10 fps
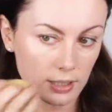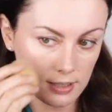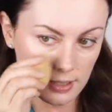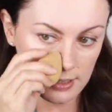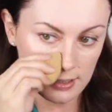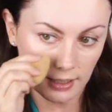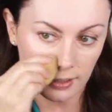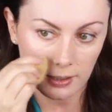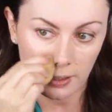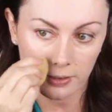it into the
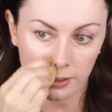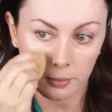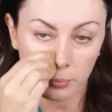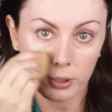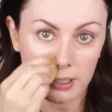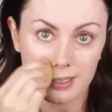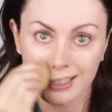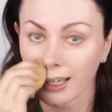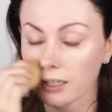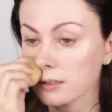skin. And then the
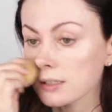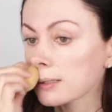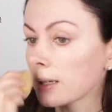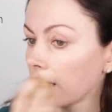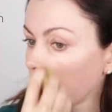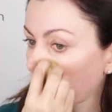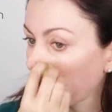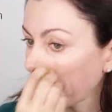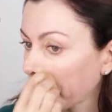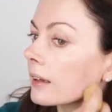pointy end,
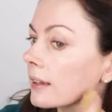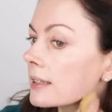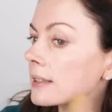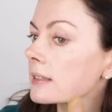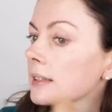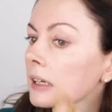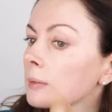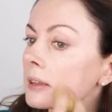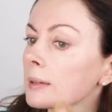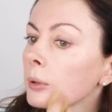stick
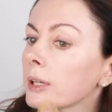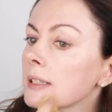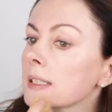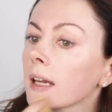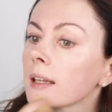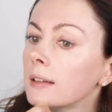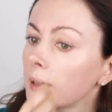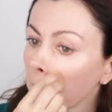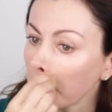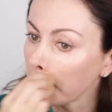it with the pointy end,